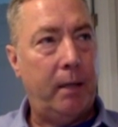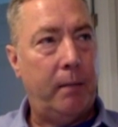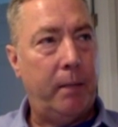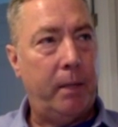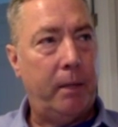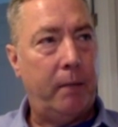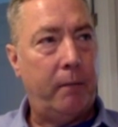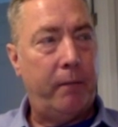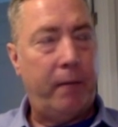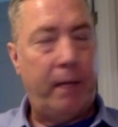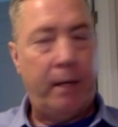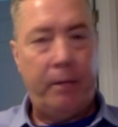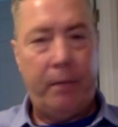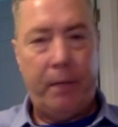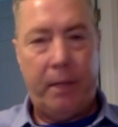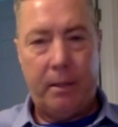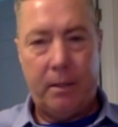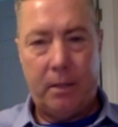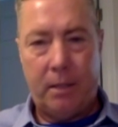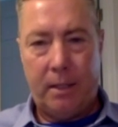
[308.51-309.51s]
at about
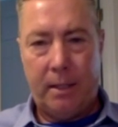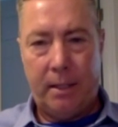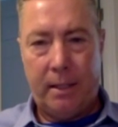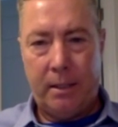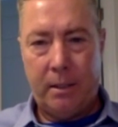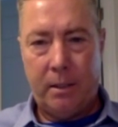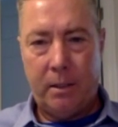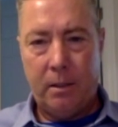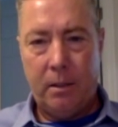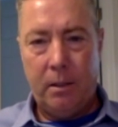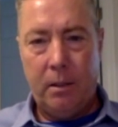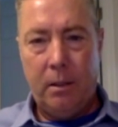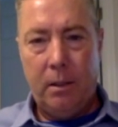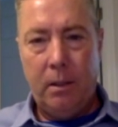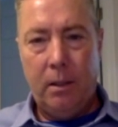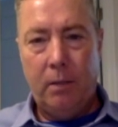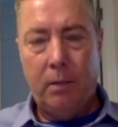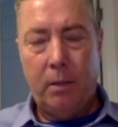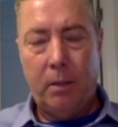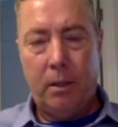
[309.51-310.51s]
5,000 eyes
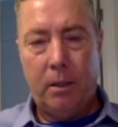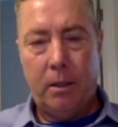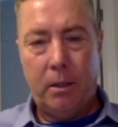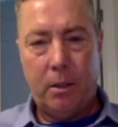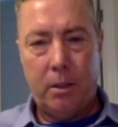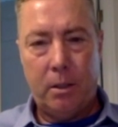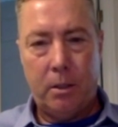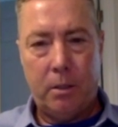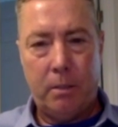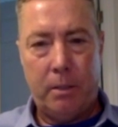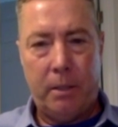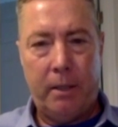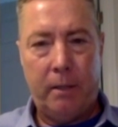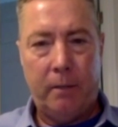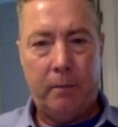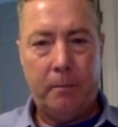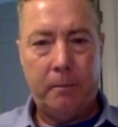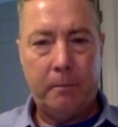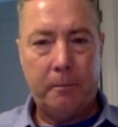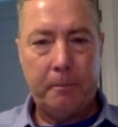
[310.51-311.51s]
in regards to
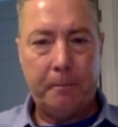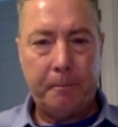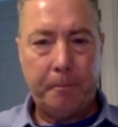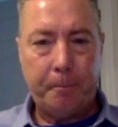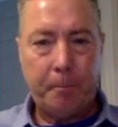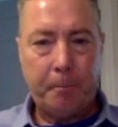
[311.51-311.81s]
smile.